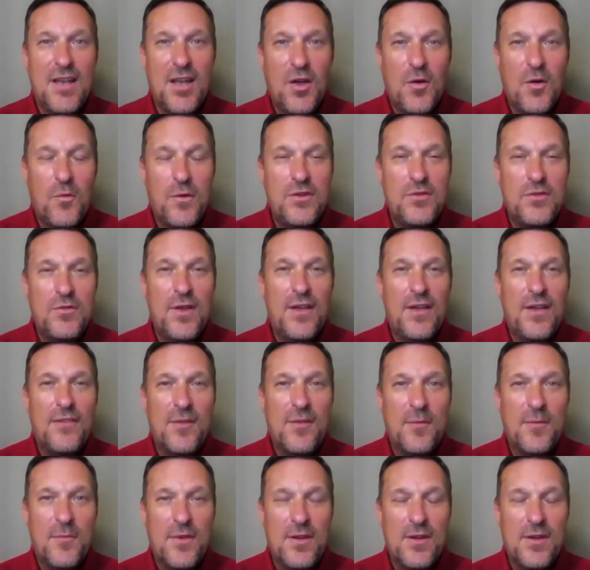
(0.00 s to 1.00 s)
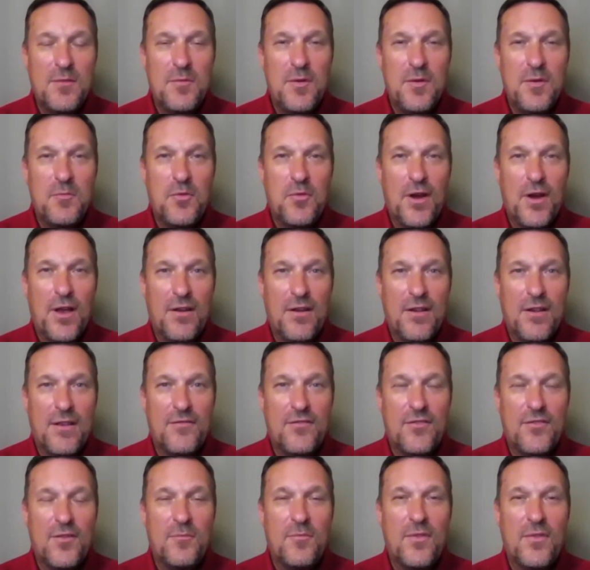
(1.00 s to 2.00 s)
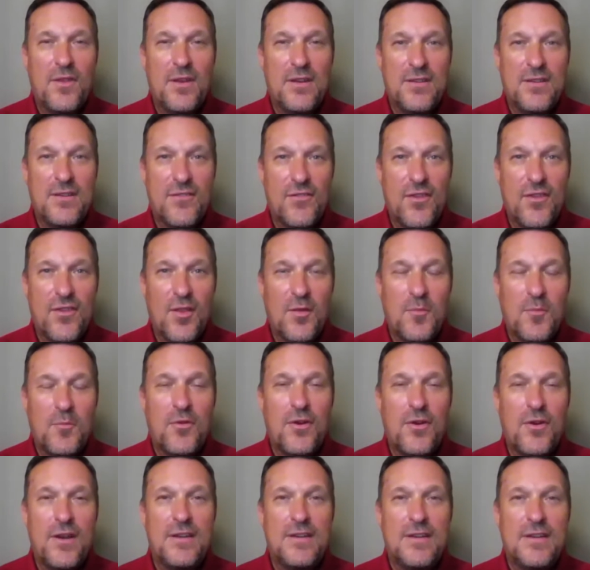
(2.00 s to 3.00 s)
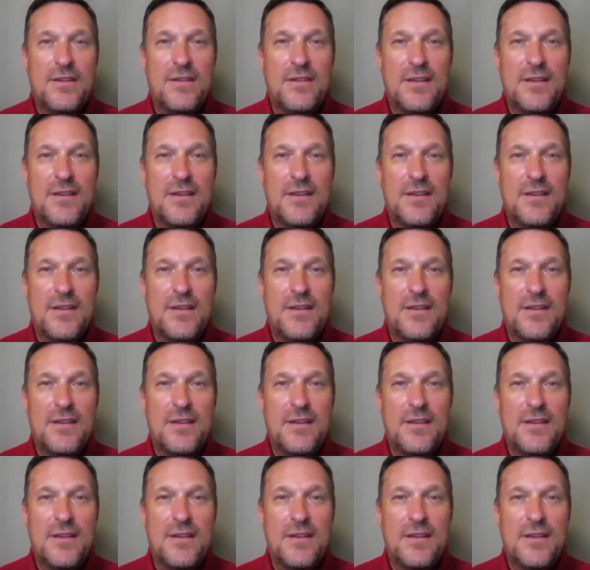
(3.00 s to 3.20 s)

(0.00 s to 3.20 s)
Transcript: we do have something to be proud of, something to celebrate,